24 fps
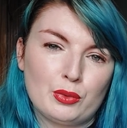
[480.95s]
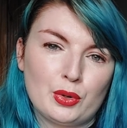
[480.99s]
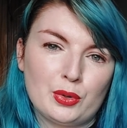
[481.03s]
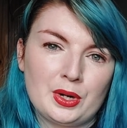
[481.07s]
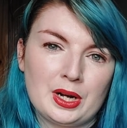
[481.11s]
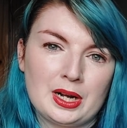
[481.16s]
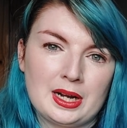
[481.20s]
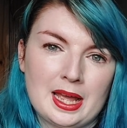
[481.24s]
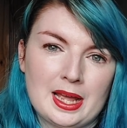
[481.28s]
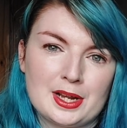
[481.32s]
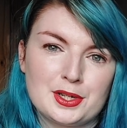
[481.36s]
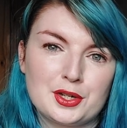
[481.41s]
wrote
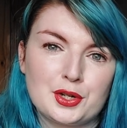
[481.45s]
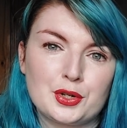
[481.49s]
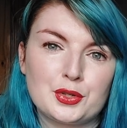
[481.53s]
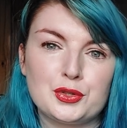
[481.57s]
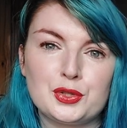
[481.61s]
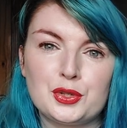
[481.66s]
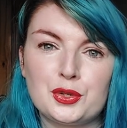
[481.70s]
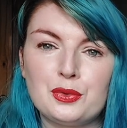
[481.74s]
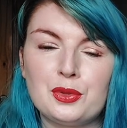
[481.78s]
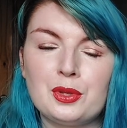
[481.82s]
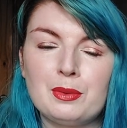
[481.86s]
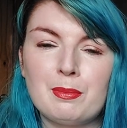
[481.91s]
a letter
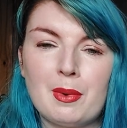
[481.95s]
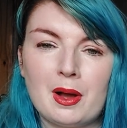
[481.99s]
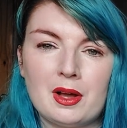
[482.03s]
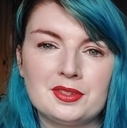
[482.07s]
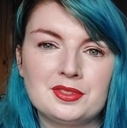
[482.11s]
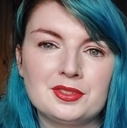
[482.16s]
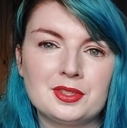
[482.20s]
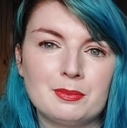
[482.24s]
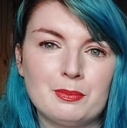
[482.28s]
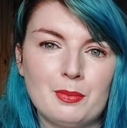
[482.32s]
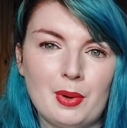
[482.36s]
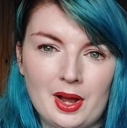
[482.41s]
to the
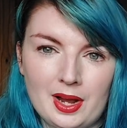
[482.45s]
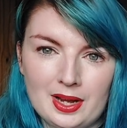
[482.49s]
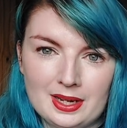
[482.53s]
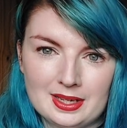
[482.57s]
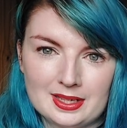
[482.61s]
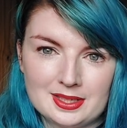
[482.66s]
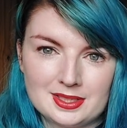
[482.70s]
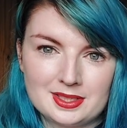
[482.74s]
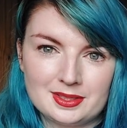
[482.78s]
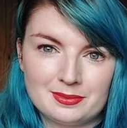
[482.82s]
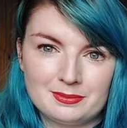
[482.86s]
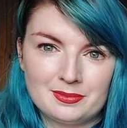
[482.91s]
Boston
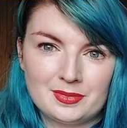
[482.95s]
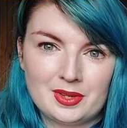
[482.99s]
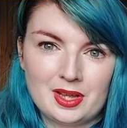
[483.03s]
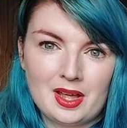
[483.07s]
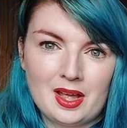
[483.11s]
Pilot,